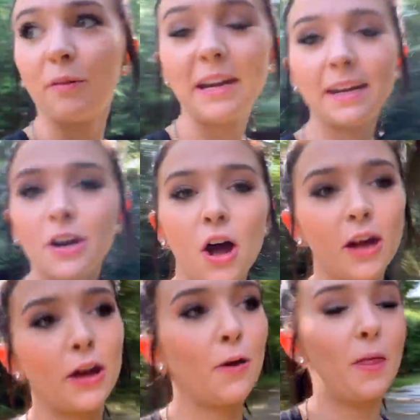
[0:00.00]
We did
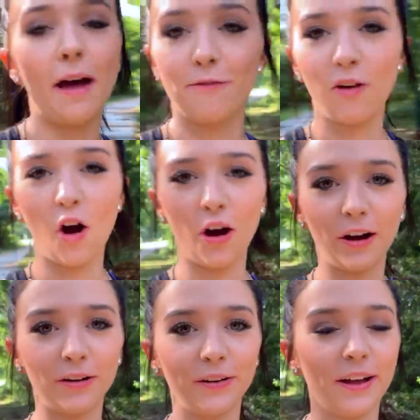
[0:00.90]
not go that far
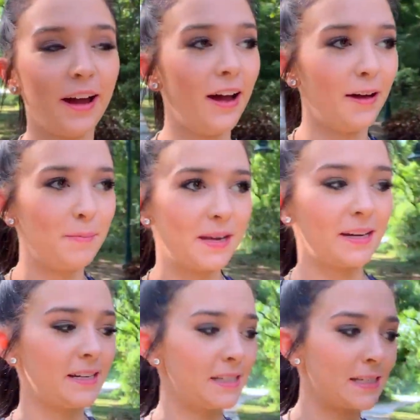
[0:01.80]

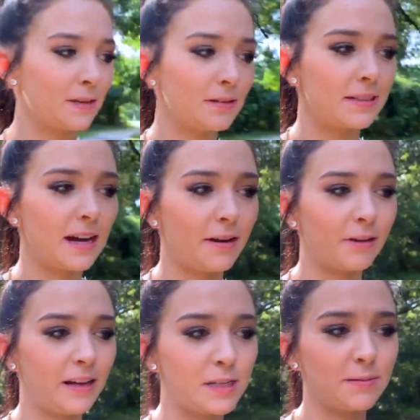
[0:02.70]
because I
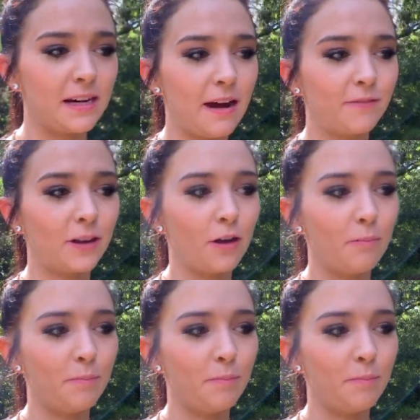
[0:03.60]
realized we'd have to go